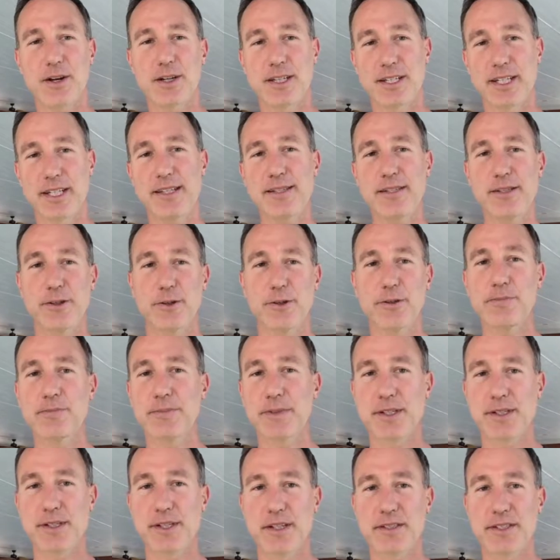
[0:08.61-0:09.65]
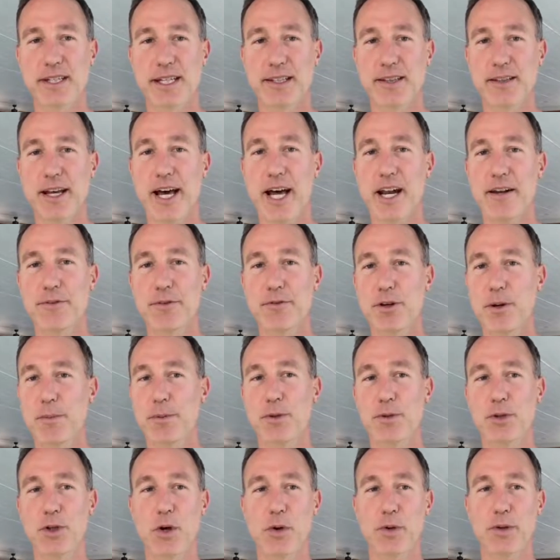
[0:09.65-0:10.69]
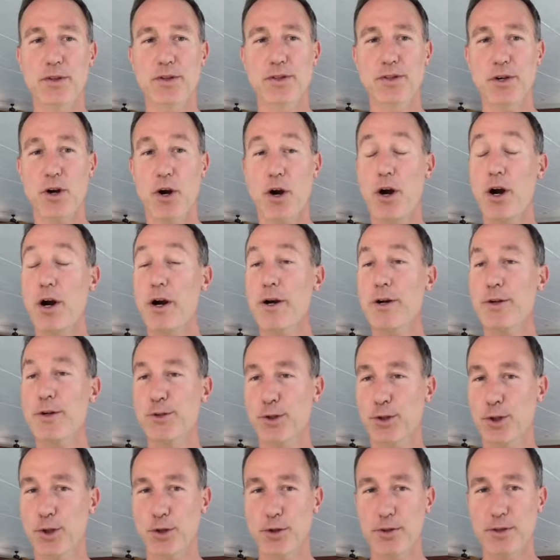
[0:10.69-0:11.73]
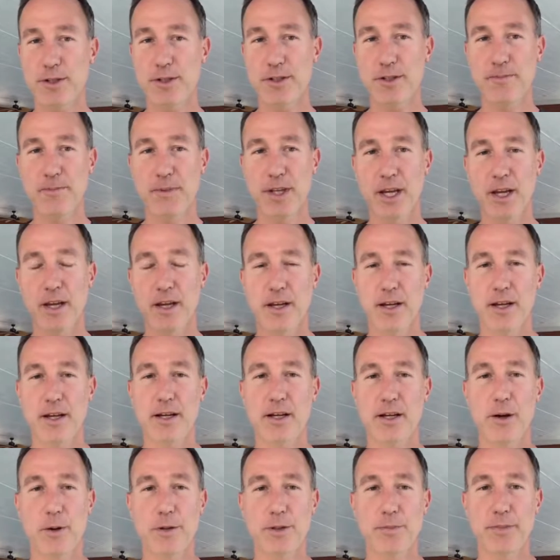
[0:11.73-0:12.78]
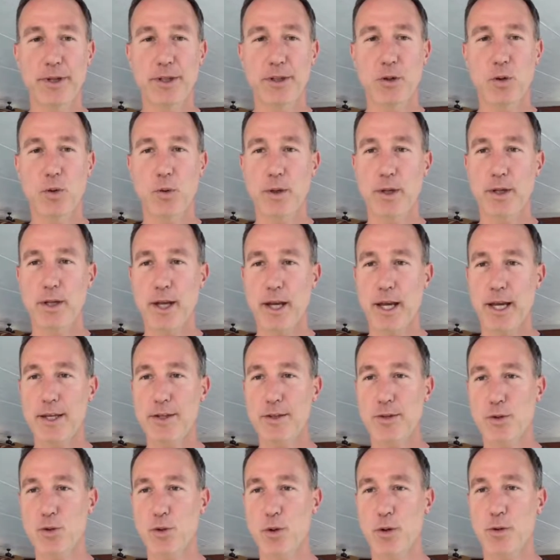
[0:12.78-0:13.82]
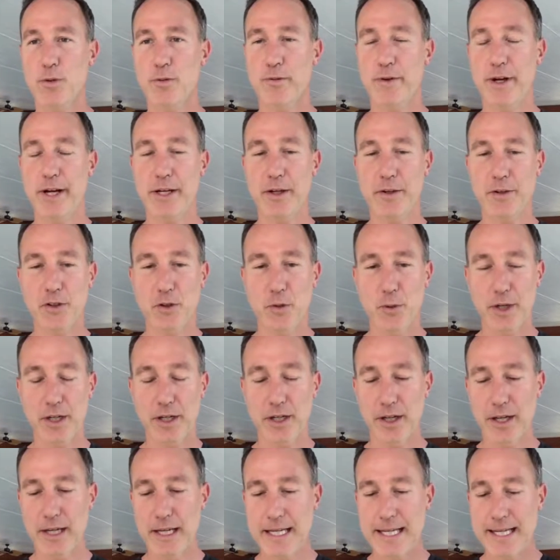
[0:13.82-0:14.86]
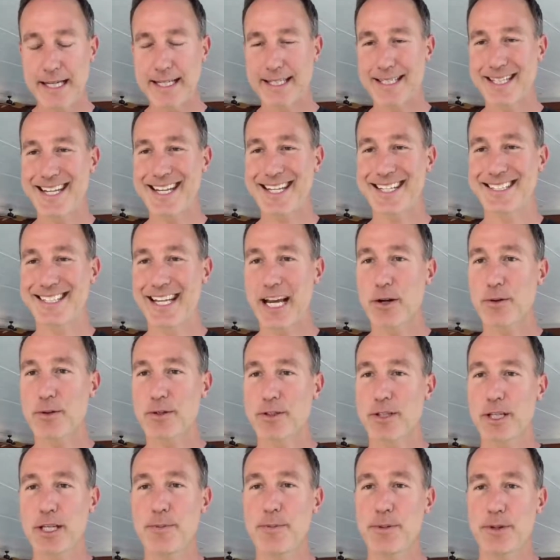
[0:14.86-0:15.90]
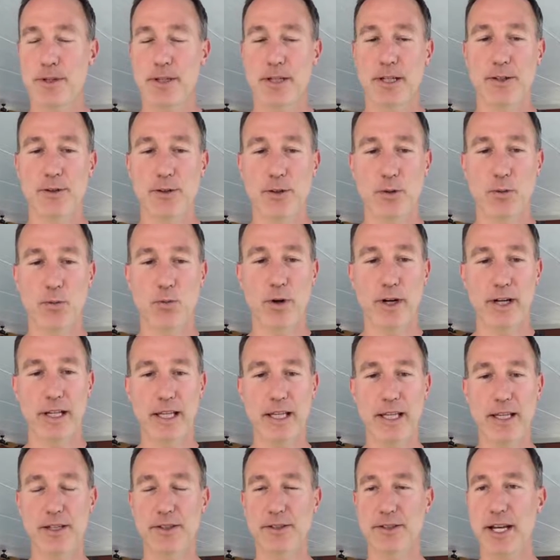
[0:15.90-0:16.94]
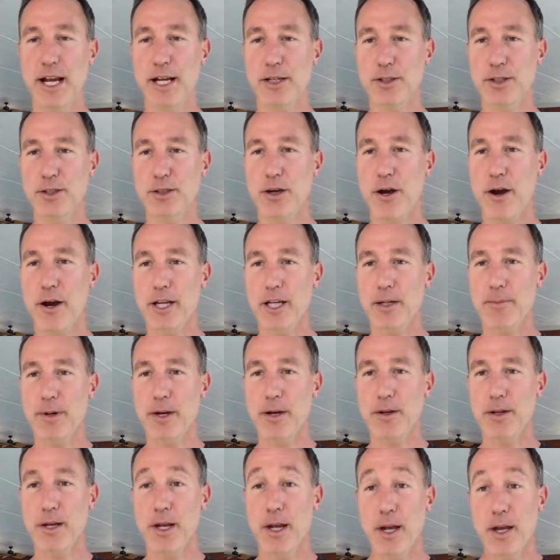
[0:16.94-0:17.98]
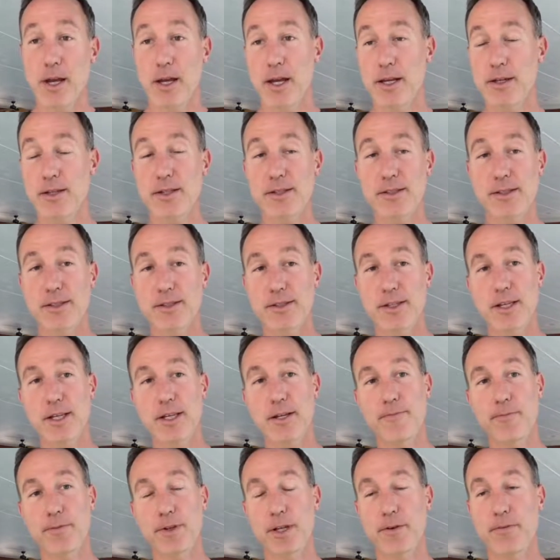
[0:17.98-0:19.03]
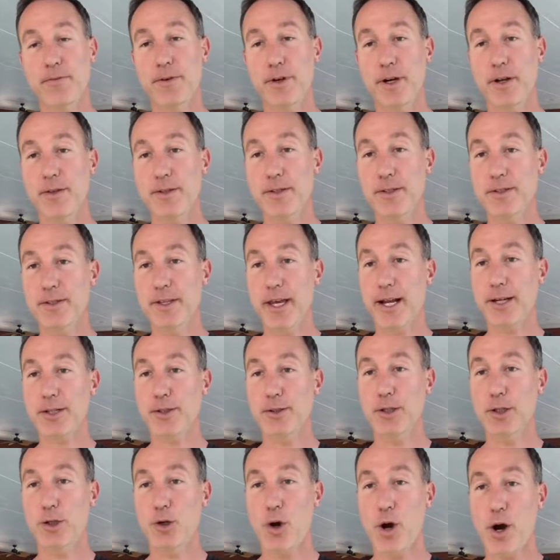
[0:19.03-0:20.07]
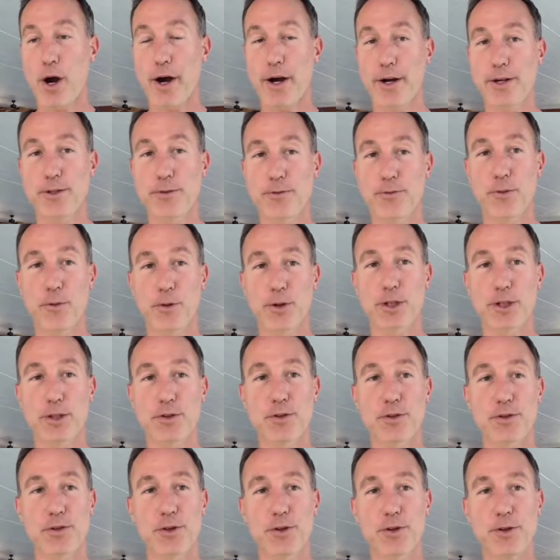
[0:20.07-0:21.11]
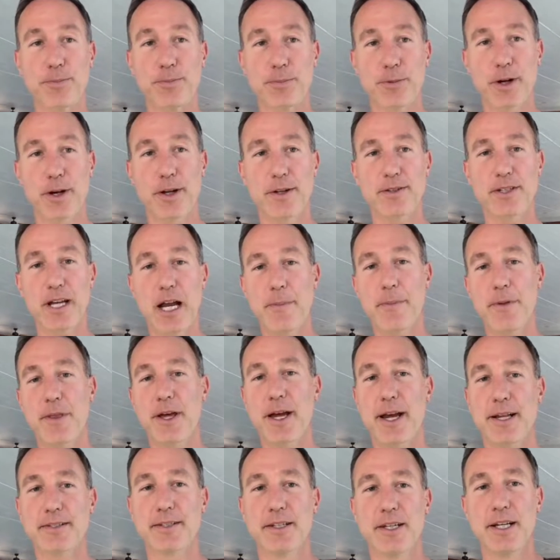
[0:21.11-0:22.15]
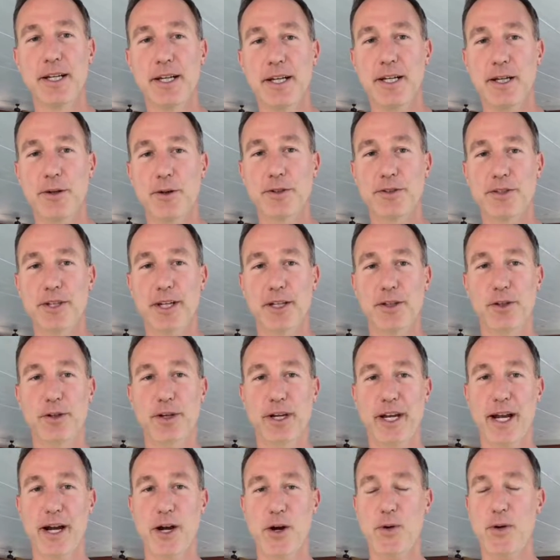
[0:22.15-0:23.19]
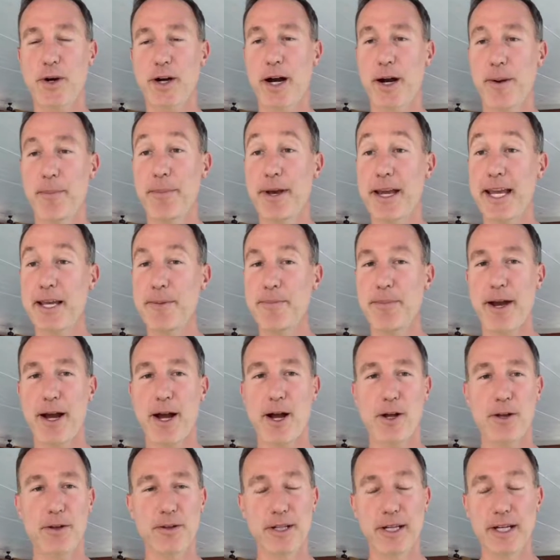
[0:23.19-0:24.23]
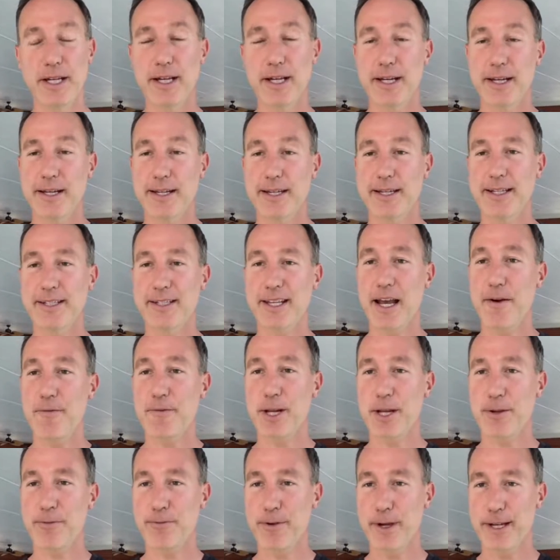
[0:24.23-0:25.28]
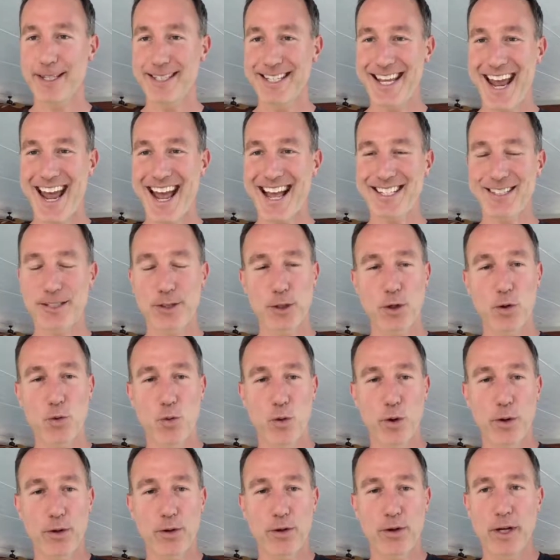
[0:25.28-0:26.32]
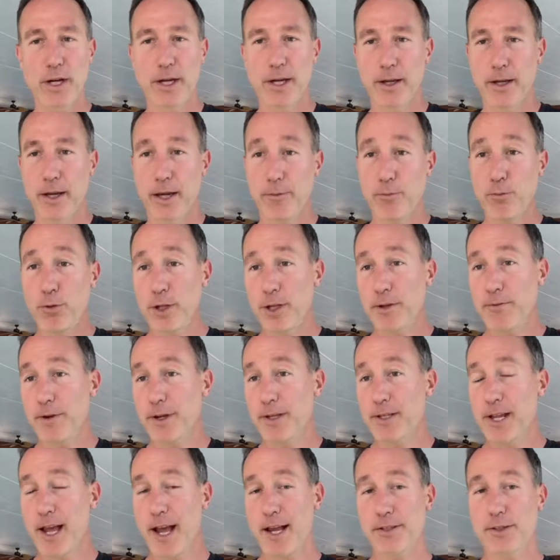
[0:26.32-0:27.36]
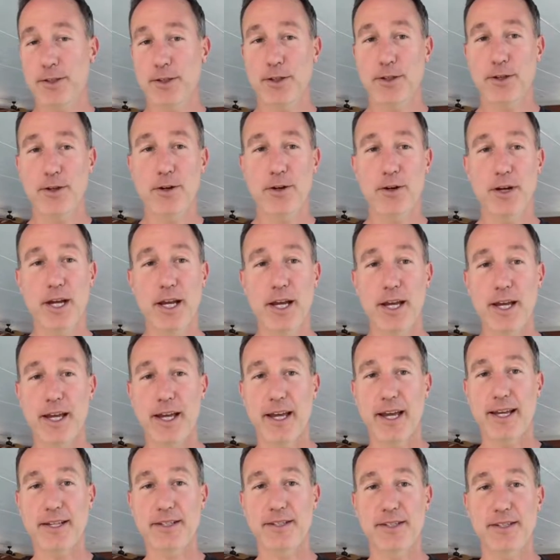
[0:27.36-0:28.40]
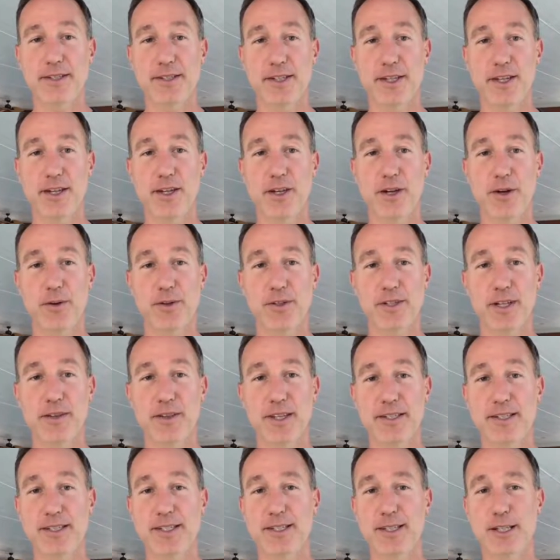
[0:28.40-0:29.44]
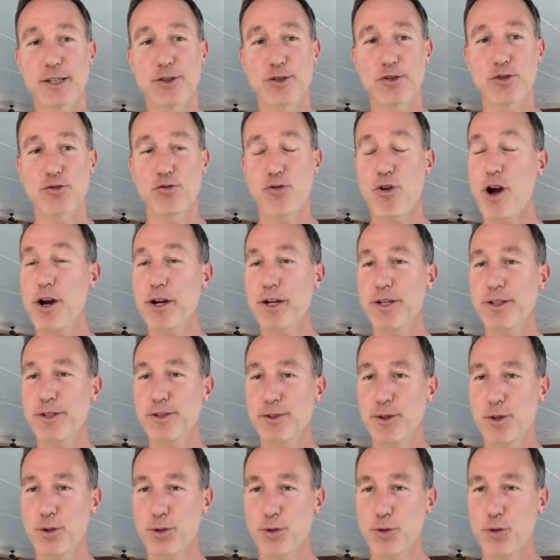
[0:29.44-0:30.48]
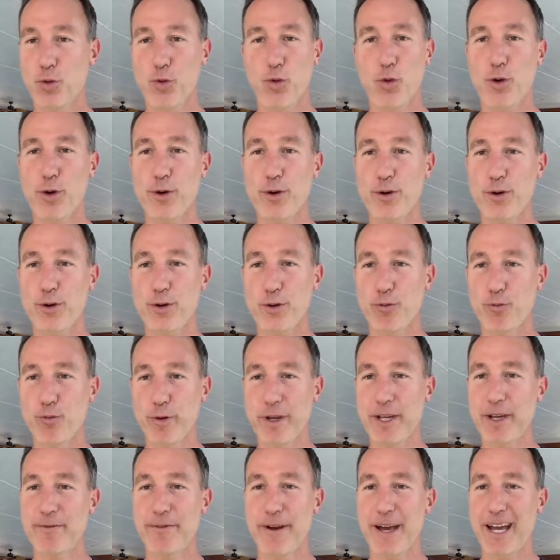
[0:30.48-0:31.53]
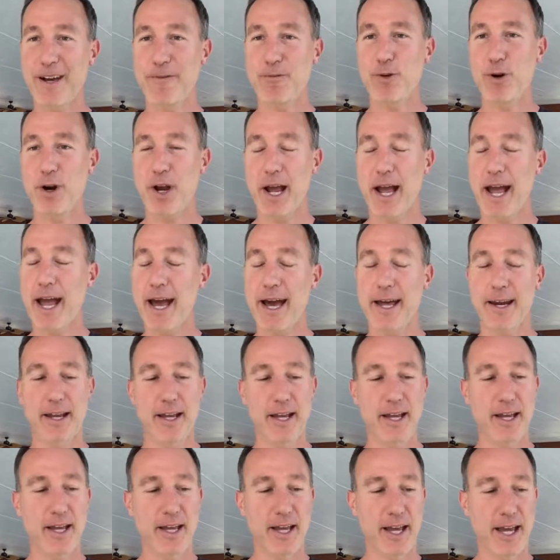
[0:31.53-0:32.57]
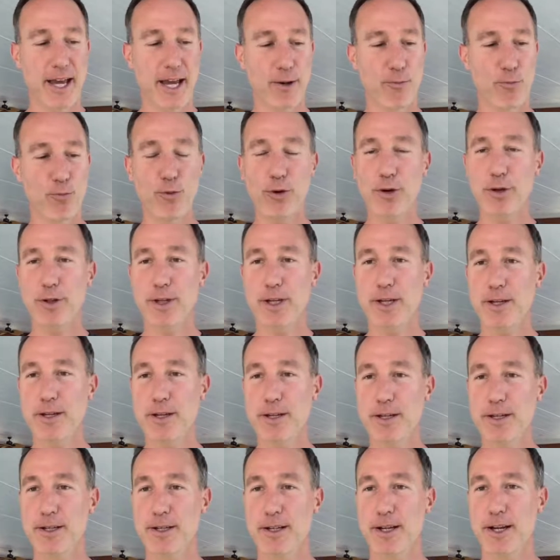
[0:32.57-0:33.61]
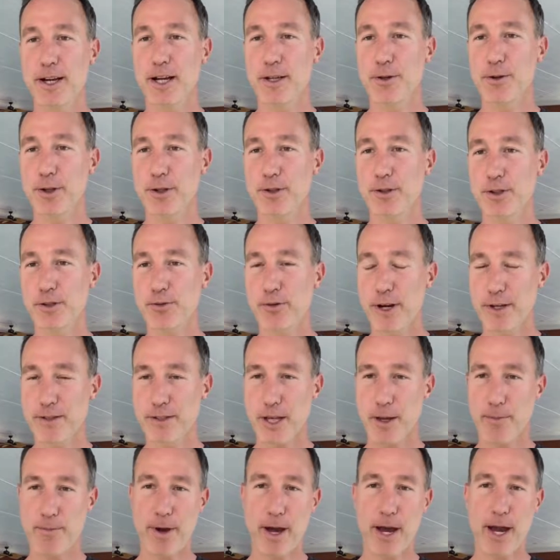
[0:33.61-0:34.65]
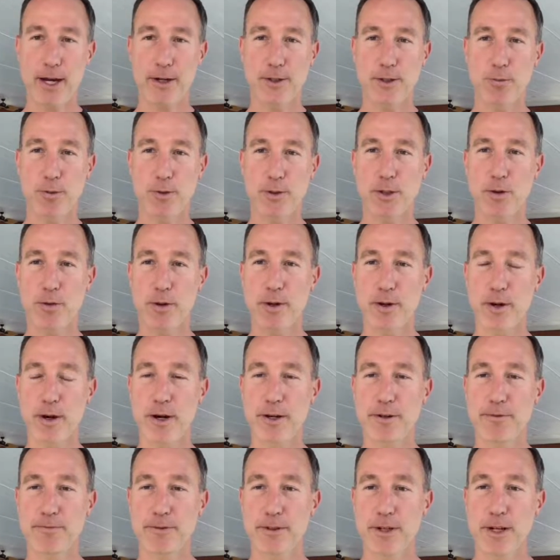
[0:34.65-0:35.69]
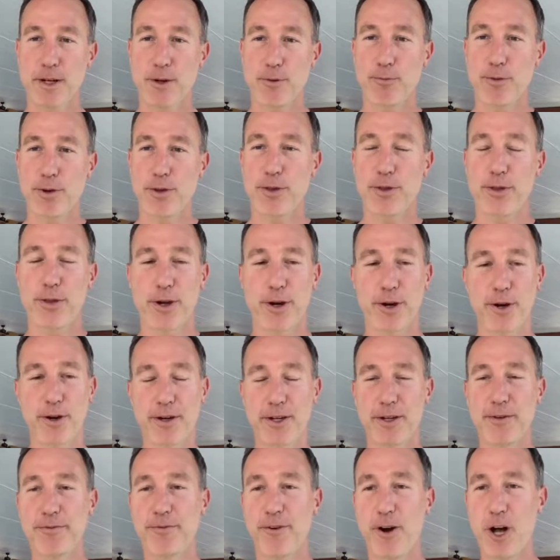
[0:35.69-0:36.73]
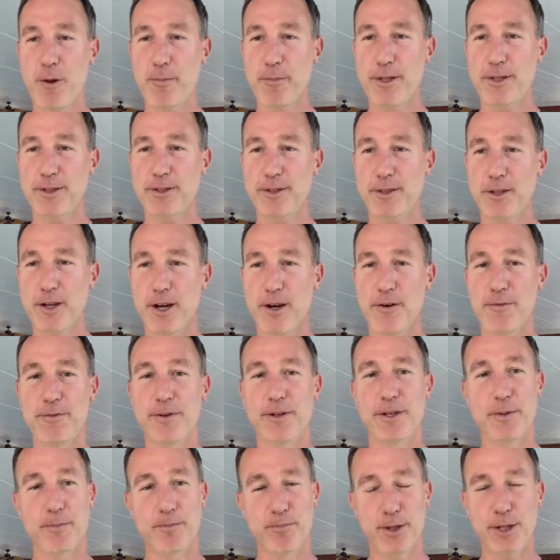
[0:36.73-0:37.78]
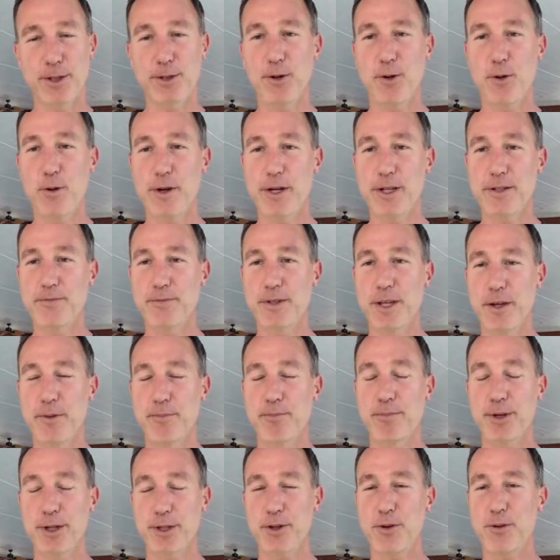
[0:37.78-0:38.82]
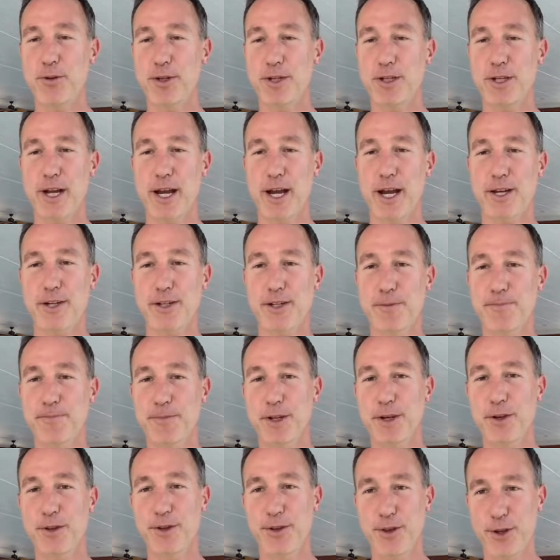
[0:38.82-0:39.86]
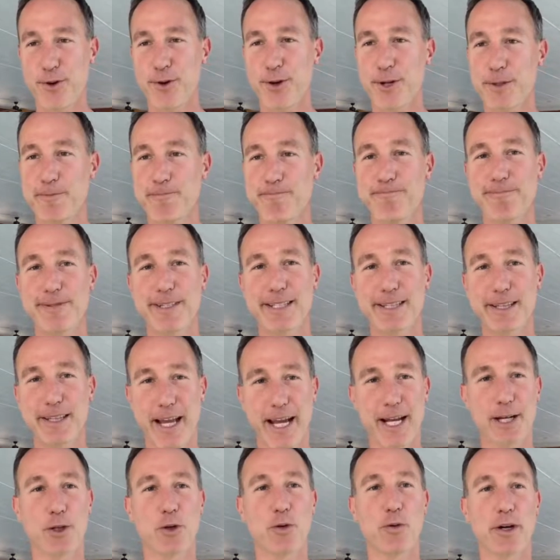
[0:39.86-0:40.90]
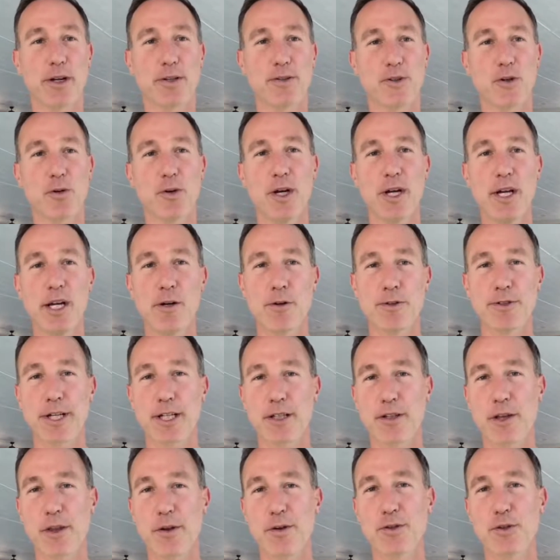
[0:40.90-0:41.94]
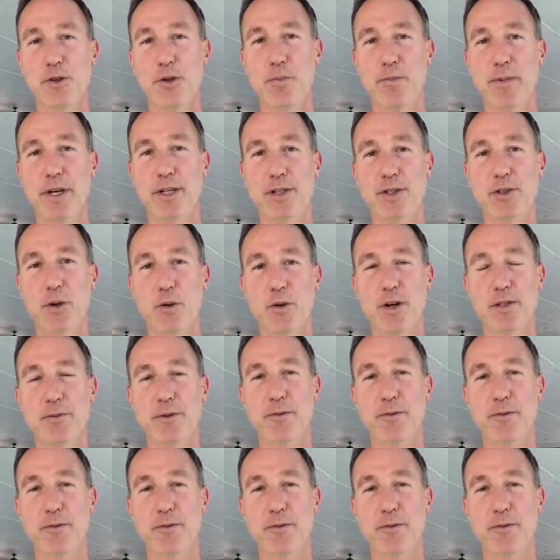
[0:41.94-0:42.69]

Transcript: Gensler says a lot of crypto tokens are securities and calls Bitcoin a store of value. So we're going to dig down deep into what he is actually talking about and just to see if this is actually cause for concern. On top of that, we'll take a look how PayPal is having a fantastic quarter and really a fantastic year. As the CEO said, this is the strongest quarter we have ever had. And really, you can just trace that back to what's going on with their involvement of Bitcoin, Bitcoin Cash, Ethereum, and Litecoin. So we'll take a look at those two big stories.